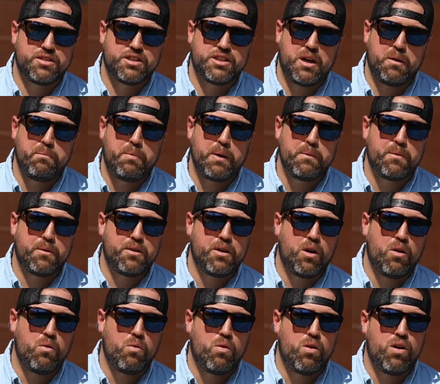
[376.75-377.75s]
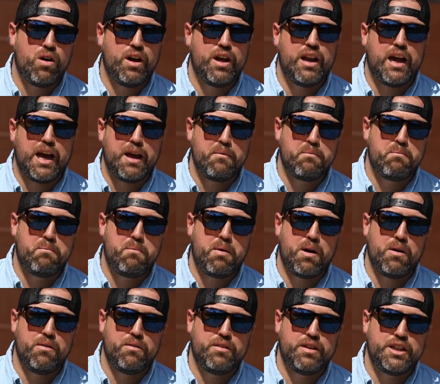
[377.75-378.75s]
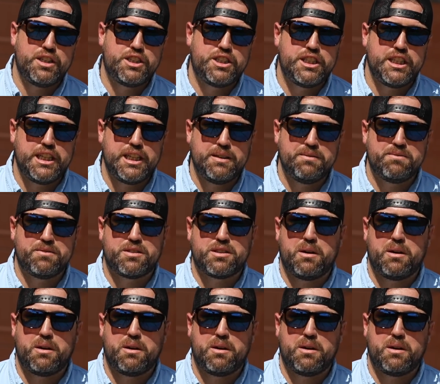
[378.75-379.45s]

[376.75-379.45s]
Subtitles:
Some people don't want a boat this cheap.